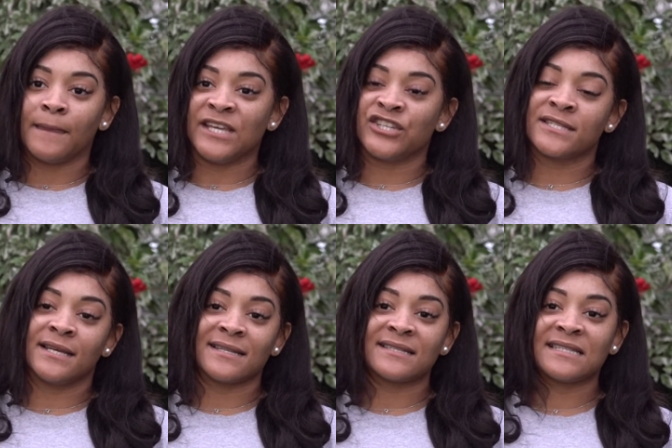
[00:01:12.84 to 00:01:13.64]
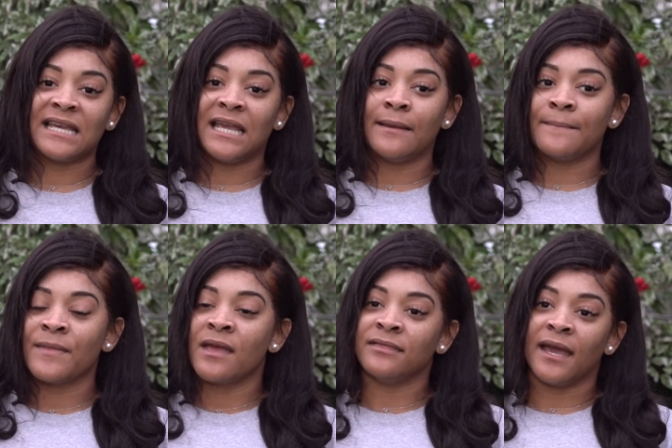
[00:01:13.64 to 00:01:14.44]
It just doesn't seem
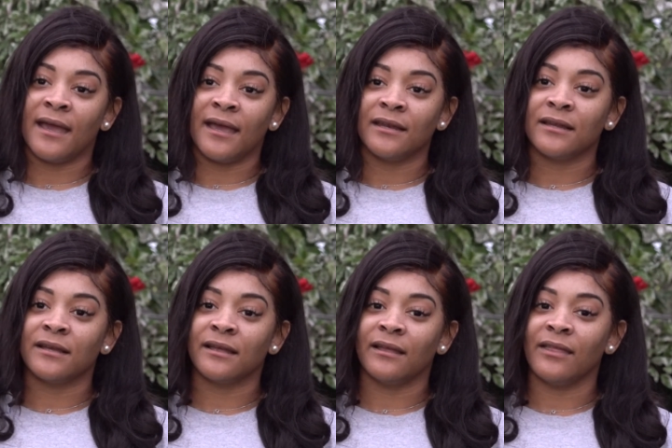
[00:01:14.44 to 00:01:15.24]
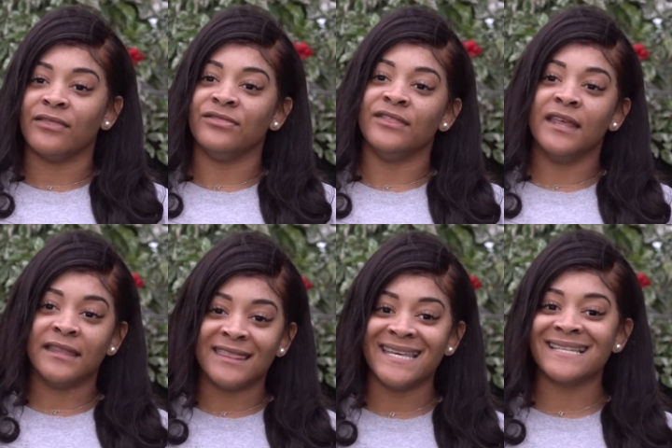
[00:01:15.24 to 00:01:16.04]
that
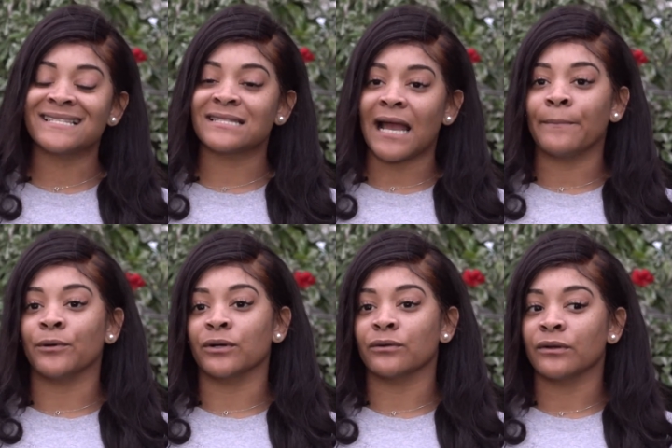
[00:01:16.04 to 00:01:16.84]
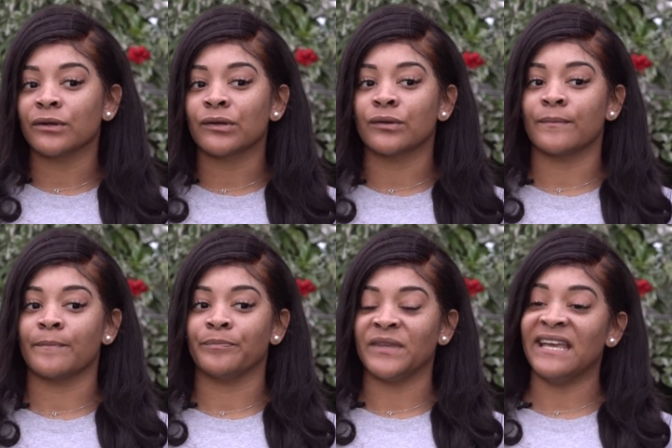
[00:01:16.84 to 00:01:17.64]
this type of
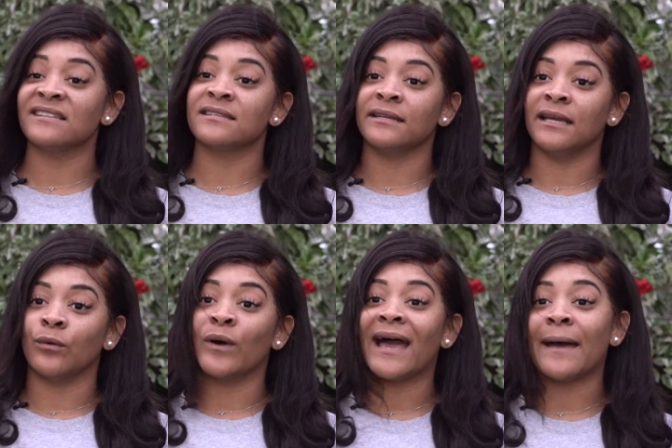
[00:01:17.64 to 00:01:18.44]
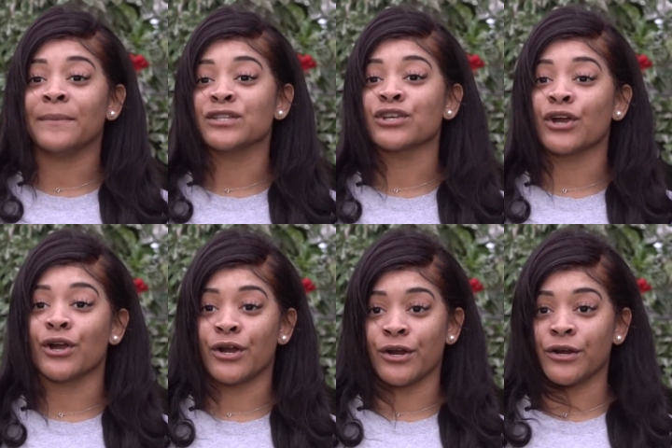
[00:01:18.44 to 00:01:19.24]
incident will happen to
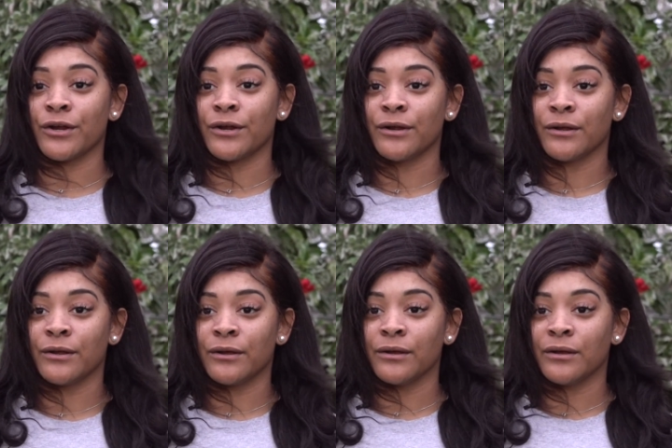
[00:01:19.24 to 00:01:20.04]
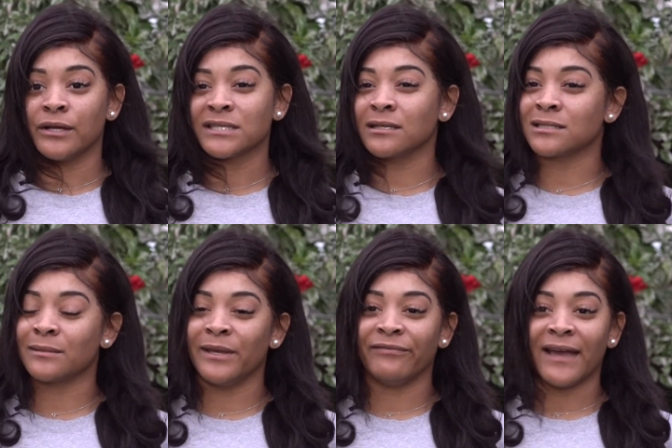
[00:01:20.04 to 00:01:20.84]
her to, to
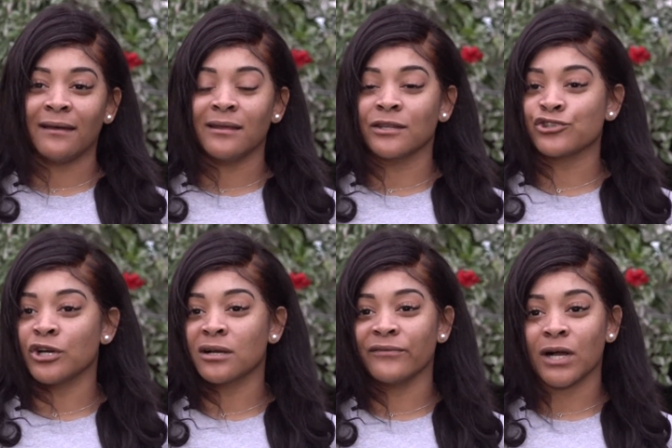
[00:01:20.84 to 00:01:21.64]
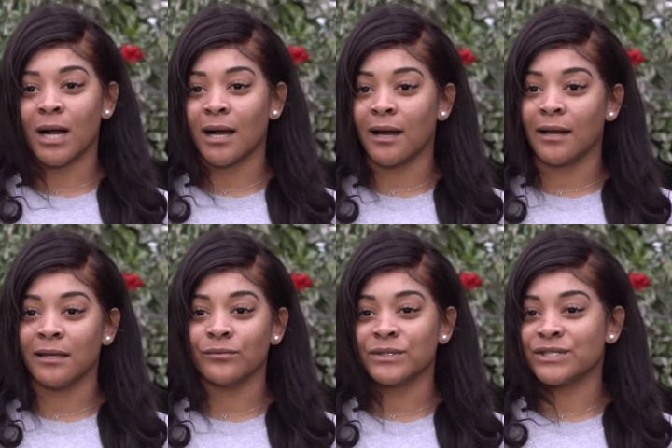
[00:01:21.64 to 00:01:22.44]
be found in the trunk of a car.
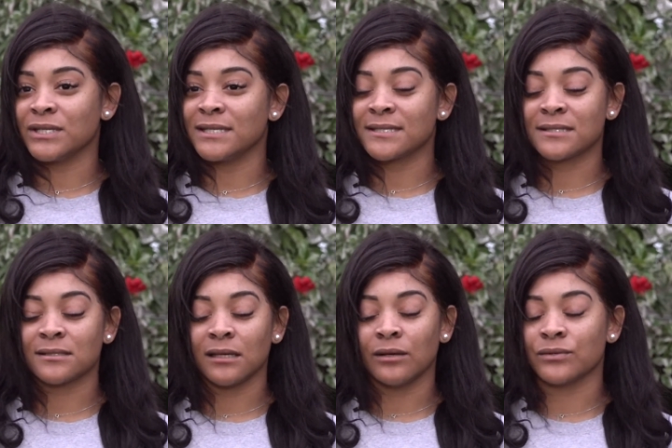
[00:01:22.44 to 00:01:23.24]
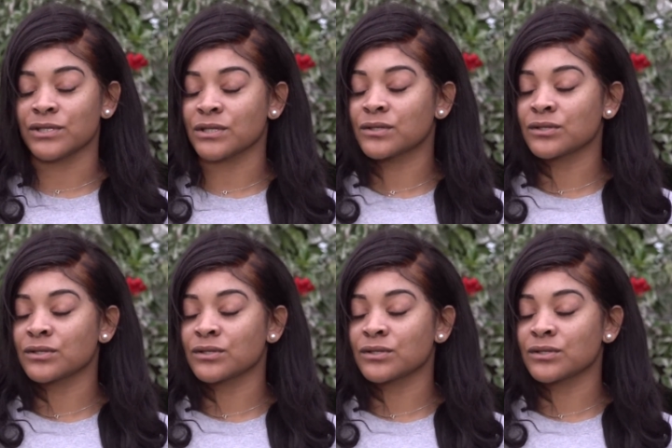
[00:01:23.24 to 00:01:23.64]
It was just, it was just